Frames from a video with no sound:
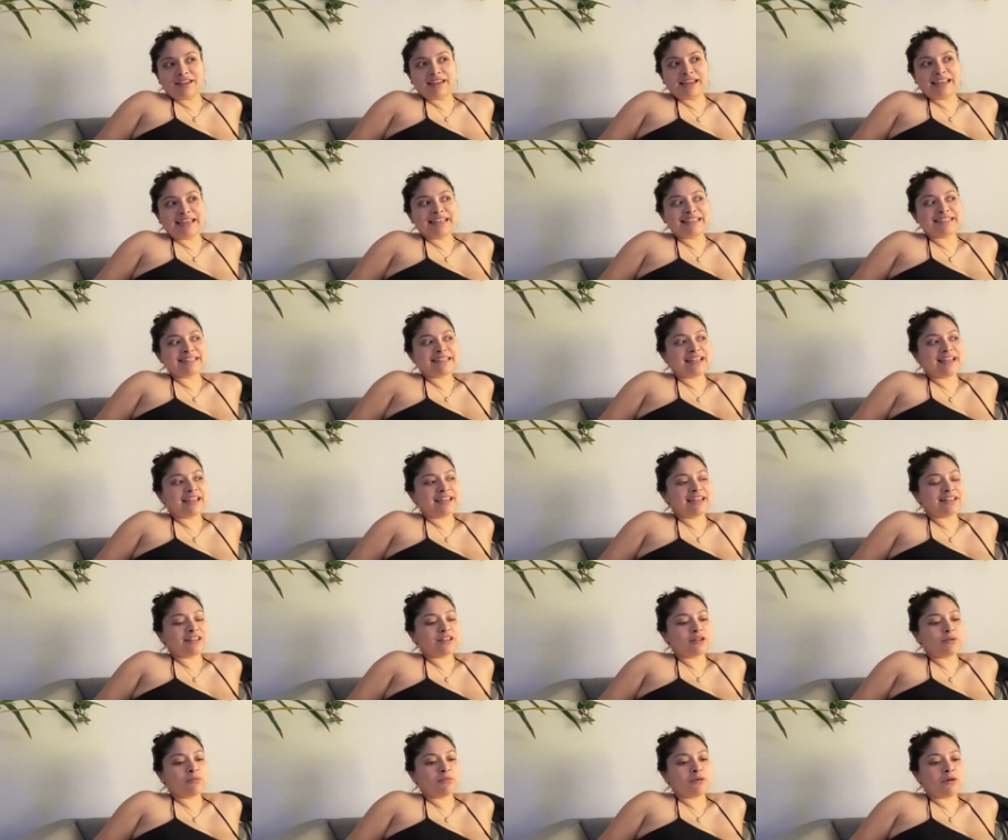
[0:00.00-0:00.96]
it's
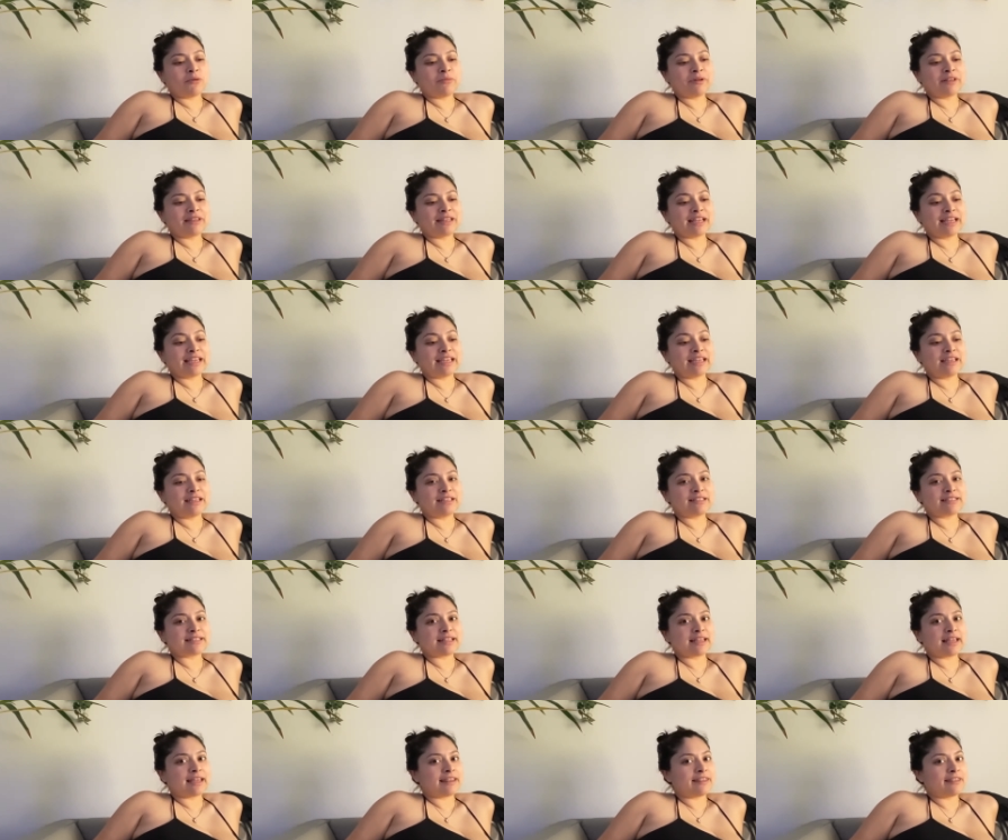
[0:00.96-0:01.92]
like the moment that
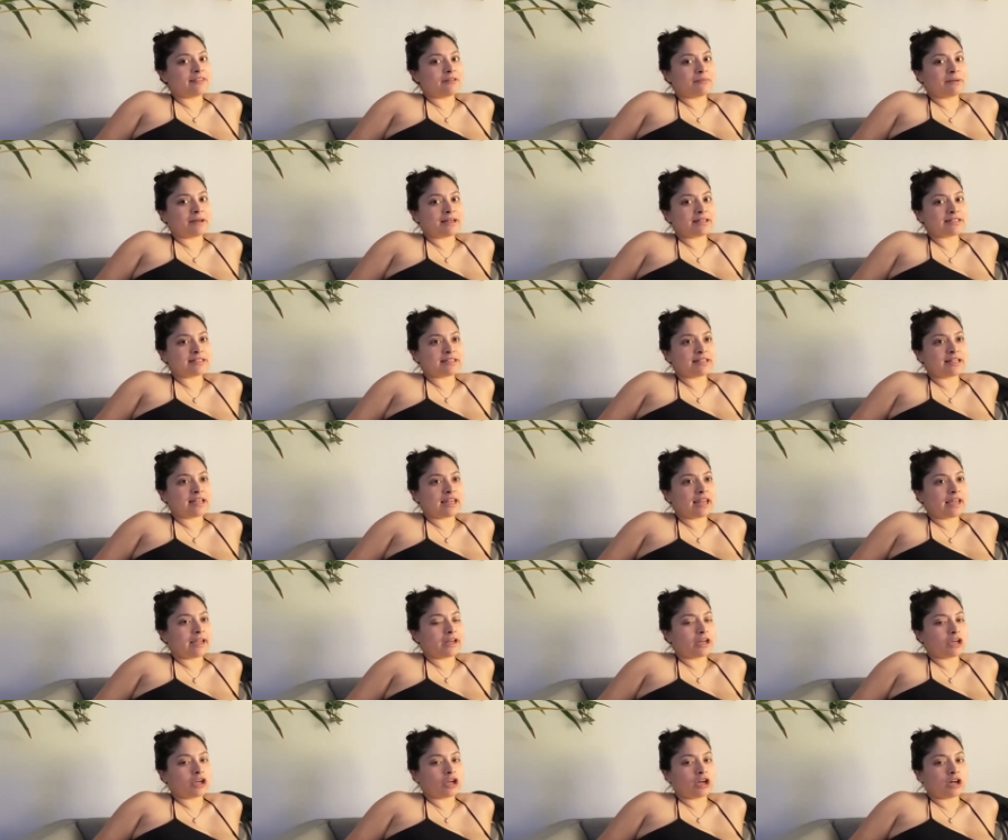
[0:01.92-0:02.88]
he's in the bassinet,
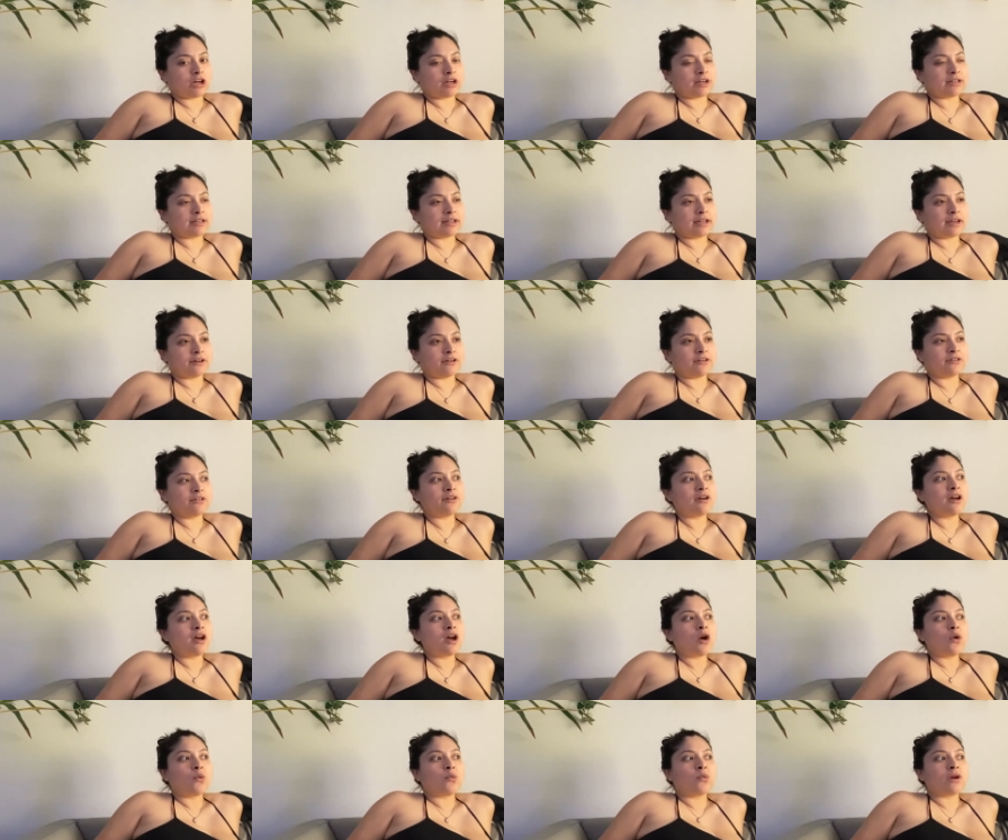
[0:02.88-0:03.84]
like knocked out,
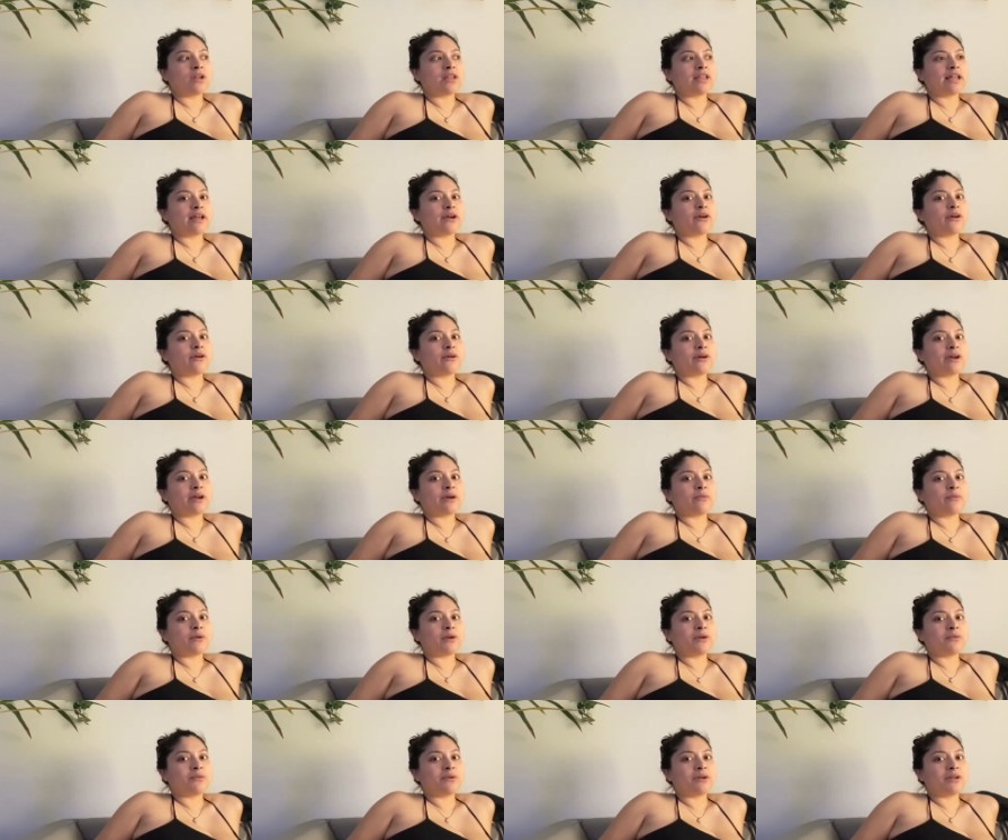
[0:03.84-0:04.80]
we're like, okay,
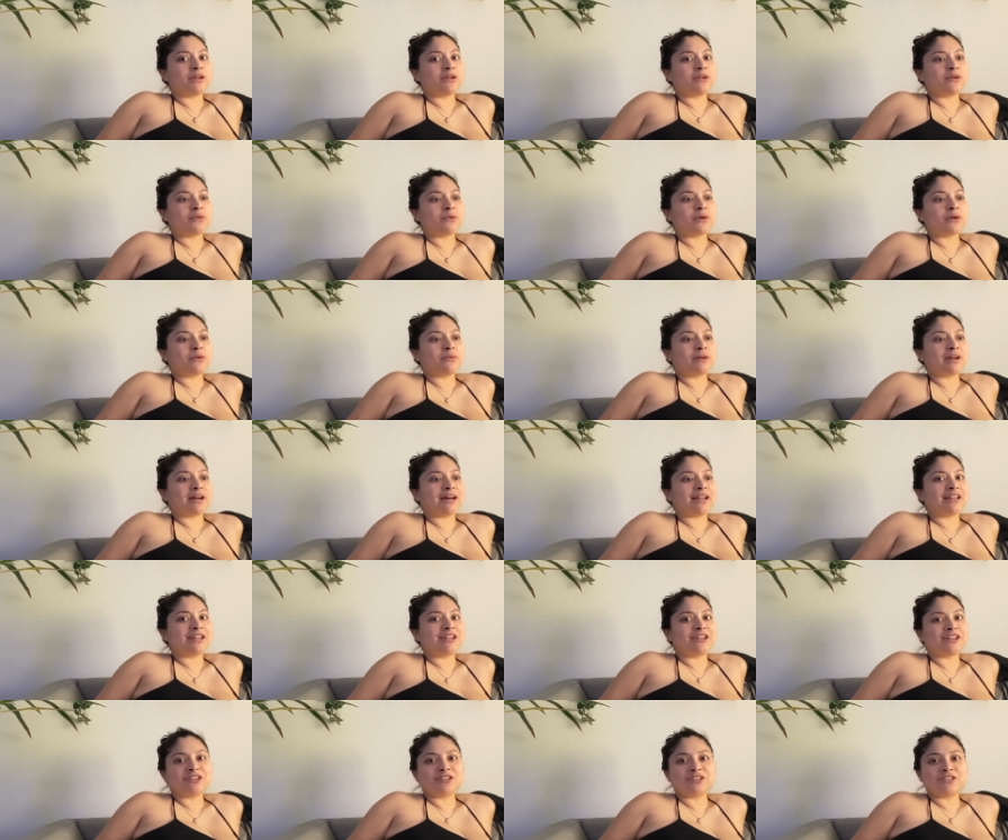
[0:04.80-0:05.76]
what do we do? What do we
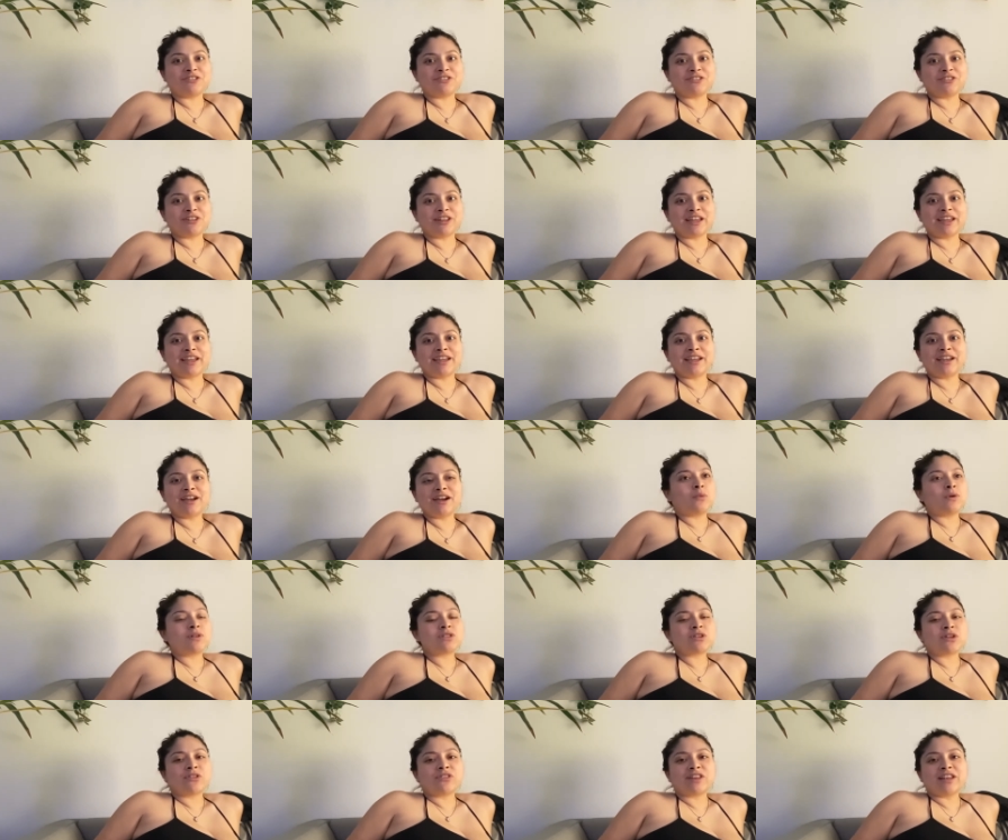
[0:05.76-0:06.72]
gotta do? Like,
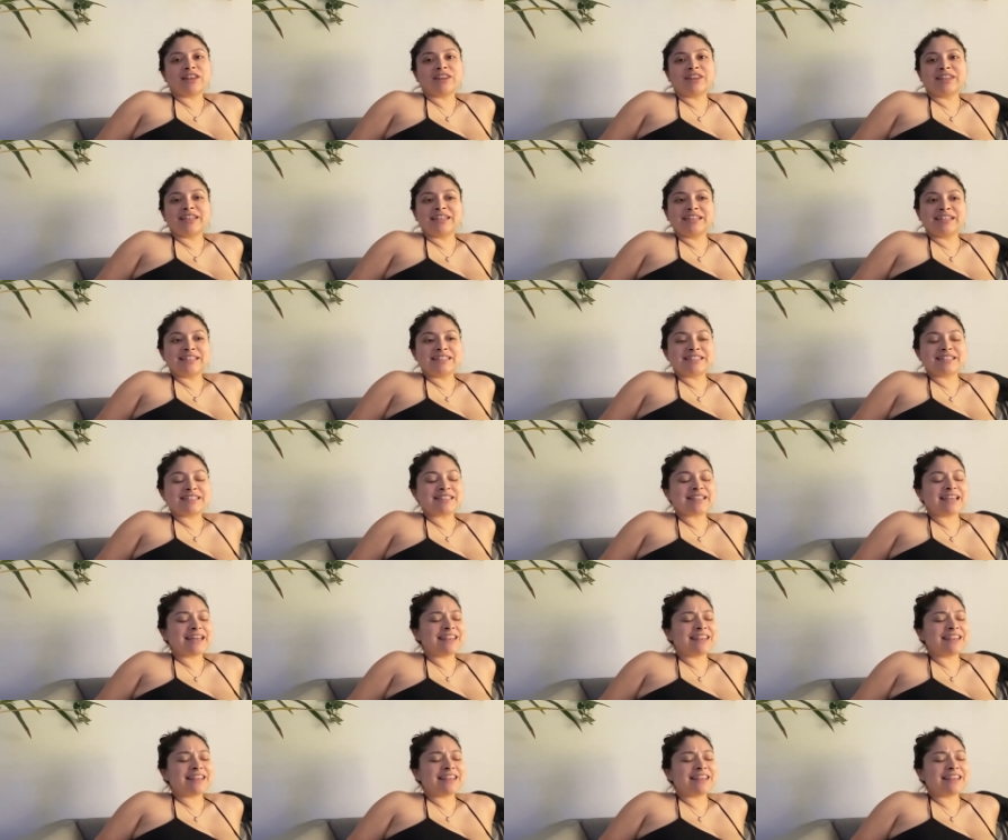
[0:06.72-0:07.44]
what's on the list?